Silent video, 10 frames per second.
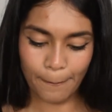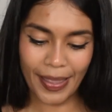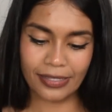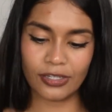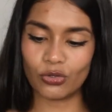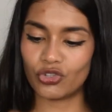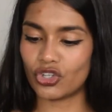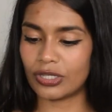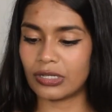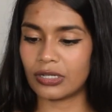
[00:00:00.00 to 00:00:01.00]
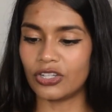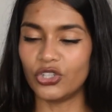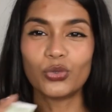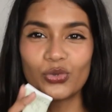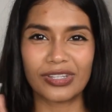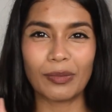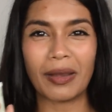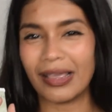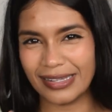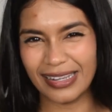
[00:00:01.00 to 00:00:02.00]
Best to just use the
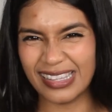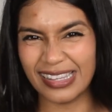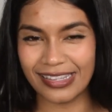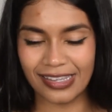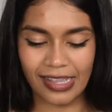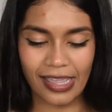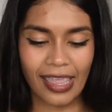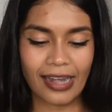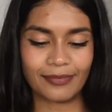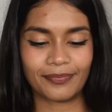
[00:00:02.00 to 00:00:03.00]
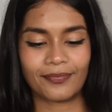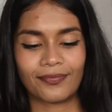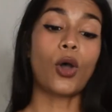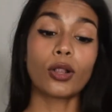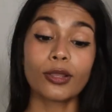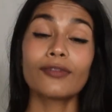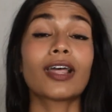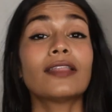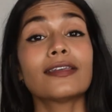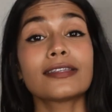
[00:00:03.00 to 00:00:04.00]
plastic as less as I can. Although I've
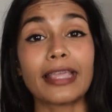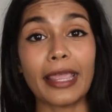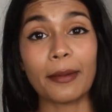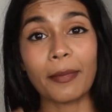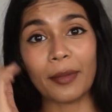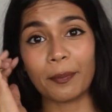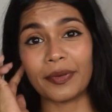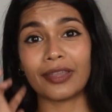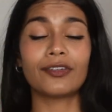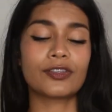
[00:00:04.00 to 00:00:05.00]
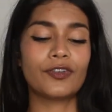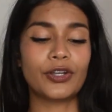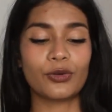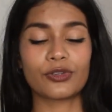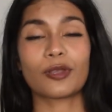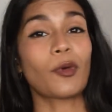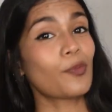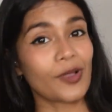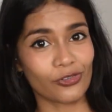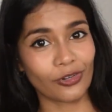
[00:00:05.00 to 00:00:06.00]
done this in my previous videos
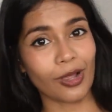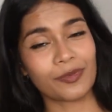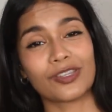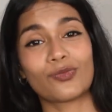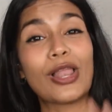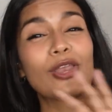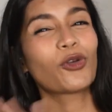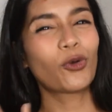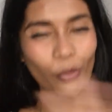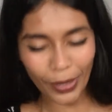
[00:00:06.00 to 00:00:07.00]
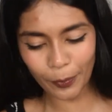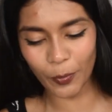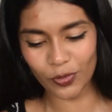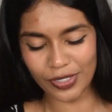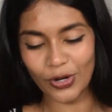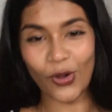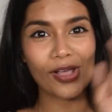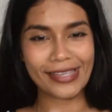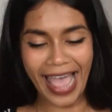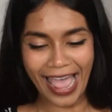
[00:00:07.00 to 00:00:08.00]
about menstrual cups as well, quick pros and
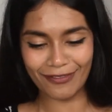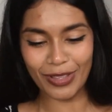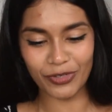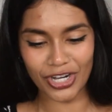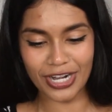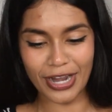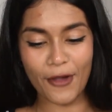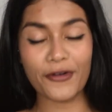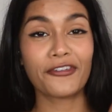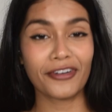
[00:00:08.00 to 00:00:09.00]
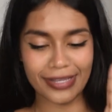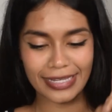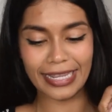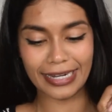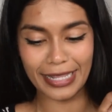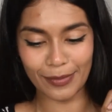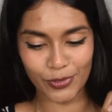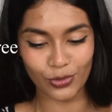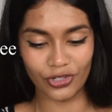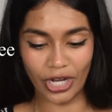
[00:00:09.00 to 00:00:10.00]
cons, I have them written down. Firstly, it keeps
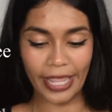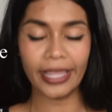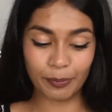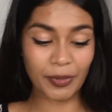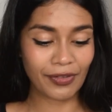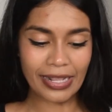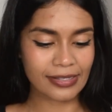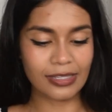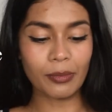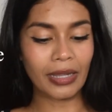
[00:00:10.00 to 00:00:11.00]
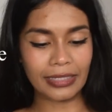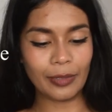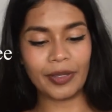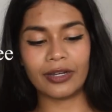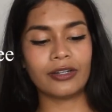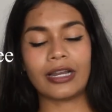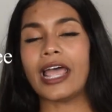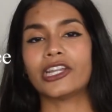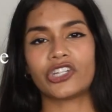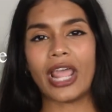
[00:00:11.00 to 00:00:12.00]
you dry, prevents the monthly period
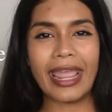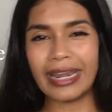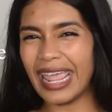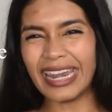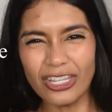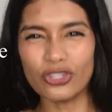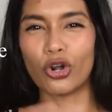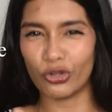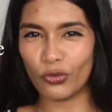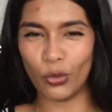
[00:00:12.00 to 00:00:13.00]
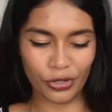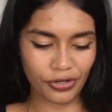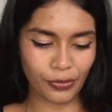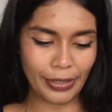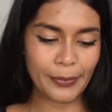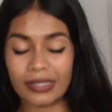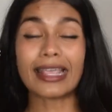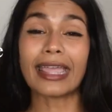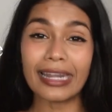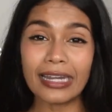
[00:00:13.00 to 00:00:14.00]
rash and any sort of odor away.
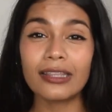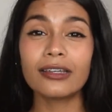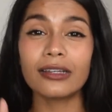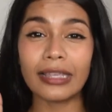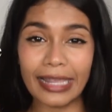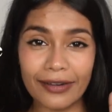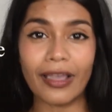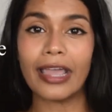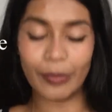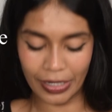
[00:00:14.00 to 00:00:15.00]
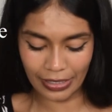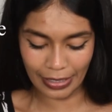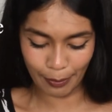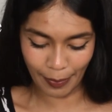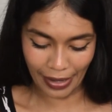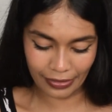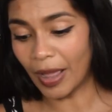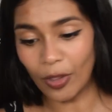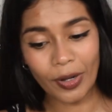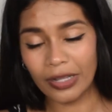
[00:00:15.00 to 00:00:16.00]
Secondly, the environmental impact.
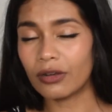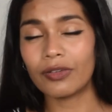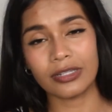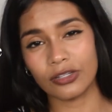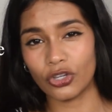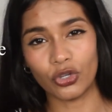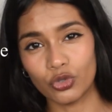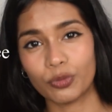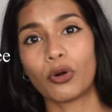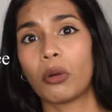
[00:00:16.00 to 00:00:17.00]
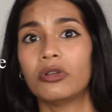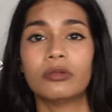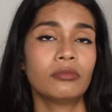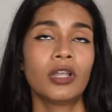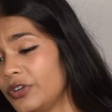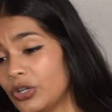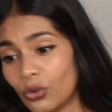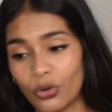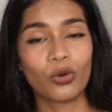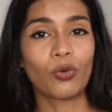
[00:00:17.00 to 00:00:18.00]
Biomedical waste is a huge problem. We
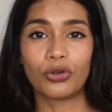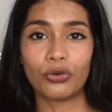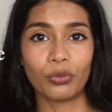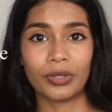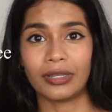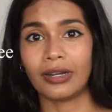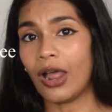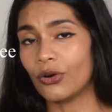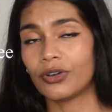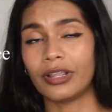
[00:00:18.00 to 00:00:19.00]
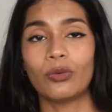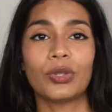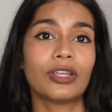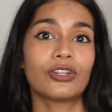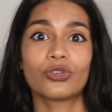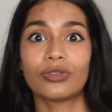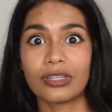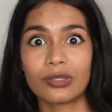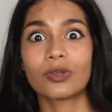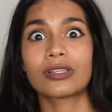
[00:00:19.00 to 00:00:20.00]
don't know what to do with it, how to deal with it. So
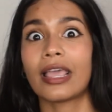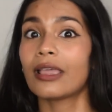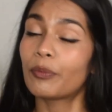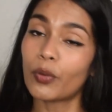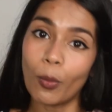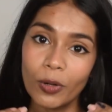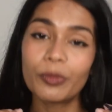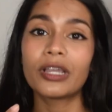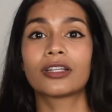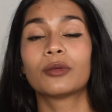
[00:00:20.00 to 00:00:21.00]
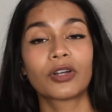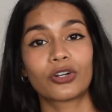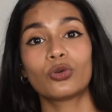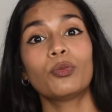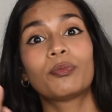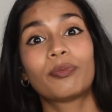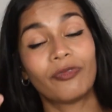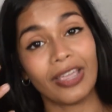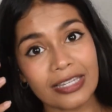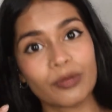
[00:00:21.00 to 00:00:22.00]
this was like, problem hi khatam kar do.
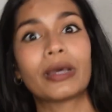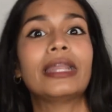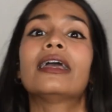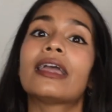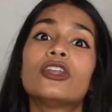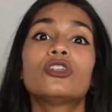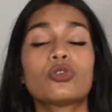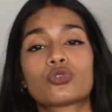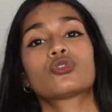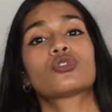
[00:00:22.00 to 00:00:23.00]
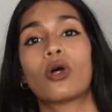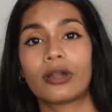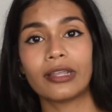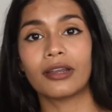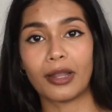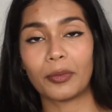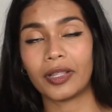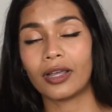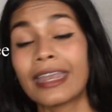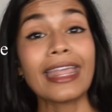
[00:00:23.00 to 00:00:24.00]
Waste banega hi nahi to usko sort nahi karna
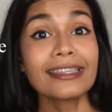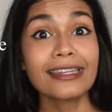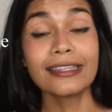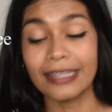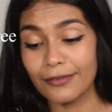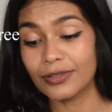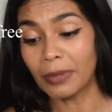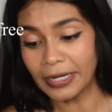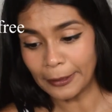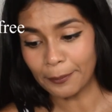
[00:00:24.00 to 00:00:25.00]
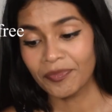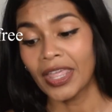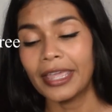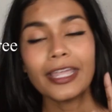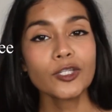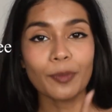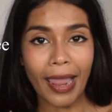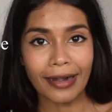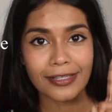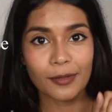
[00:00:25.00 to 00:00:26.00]
padega. Next is saves money. Each
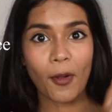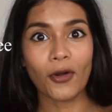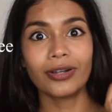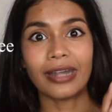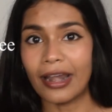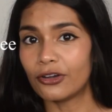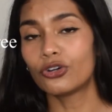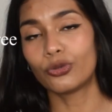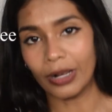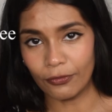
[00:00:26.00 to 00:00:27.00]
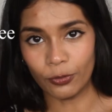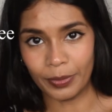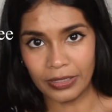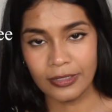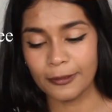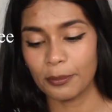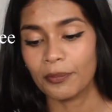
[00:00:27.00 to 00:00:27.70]
pad is about 10 to 12 rupees.